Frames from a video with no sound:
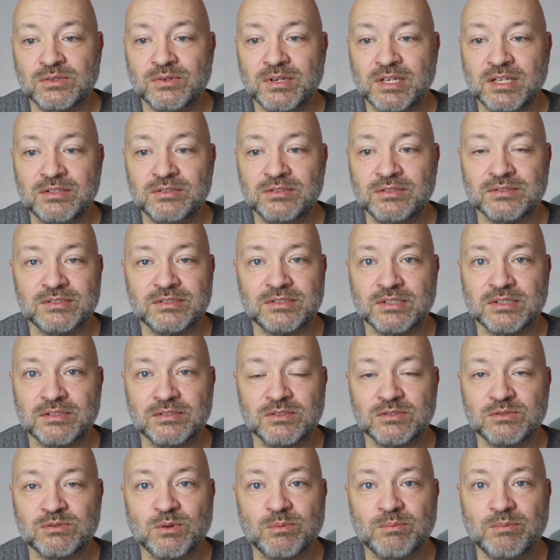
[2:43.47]
hindrance there,
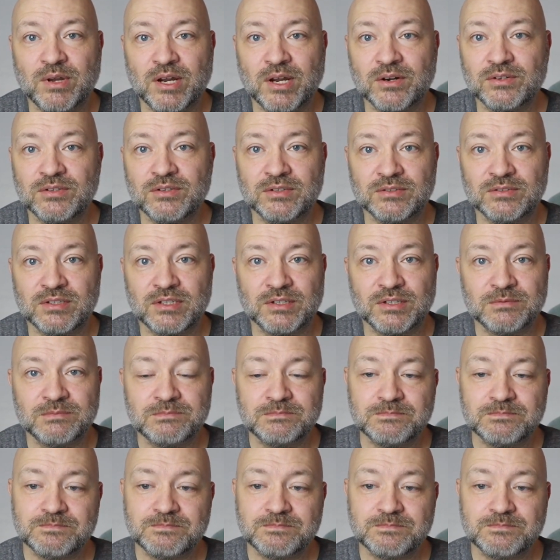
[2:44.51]
there's no barrier there.